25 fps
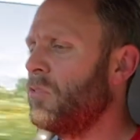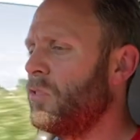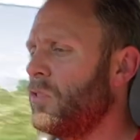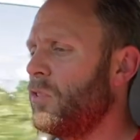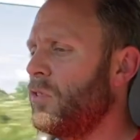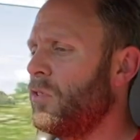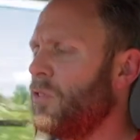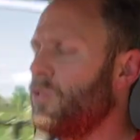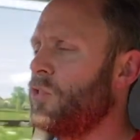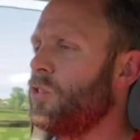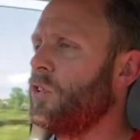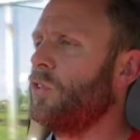
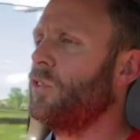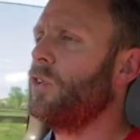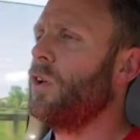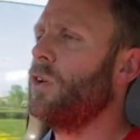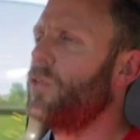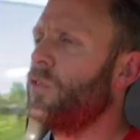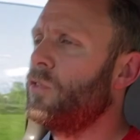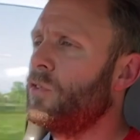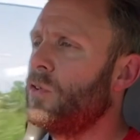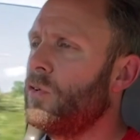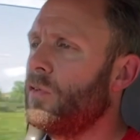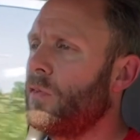to just under
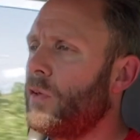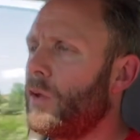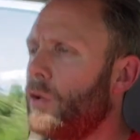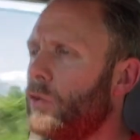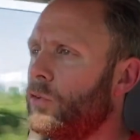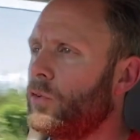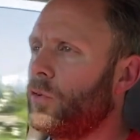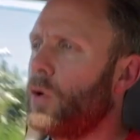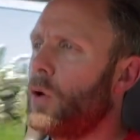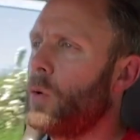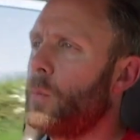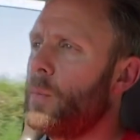
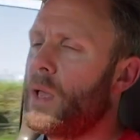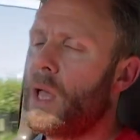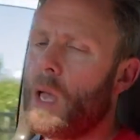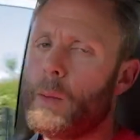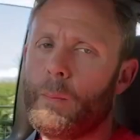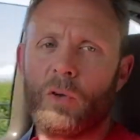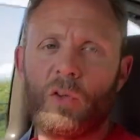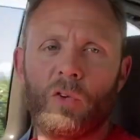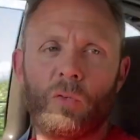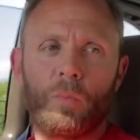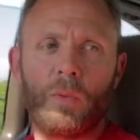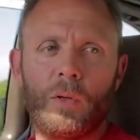2,000 RPM,
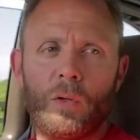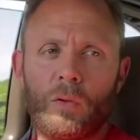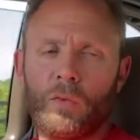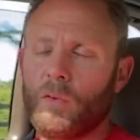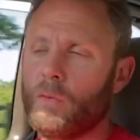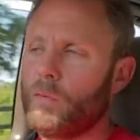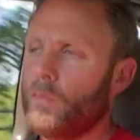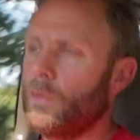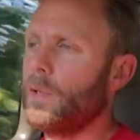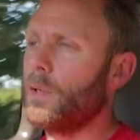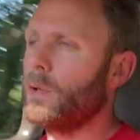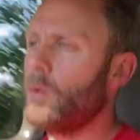and it's
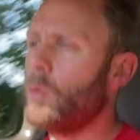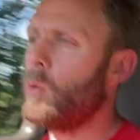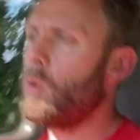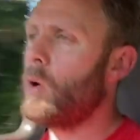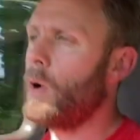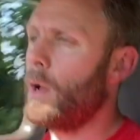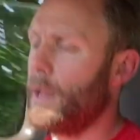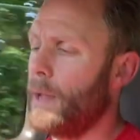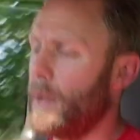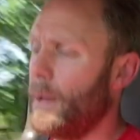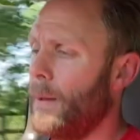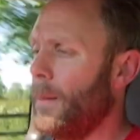beautifully
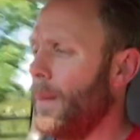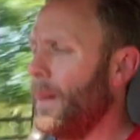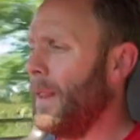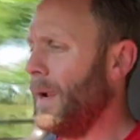quiet.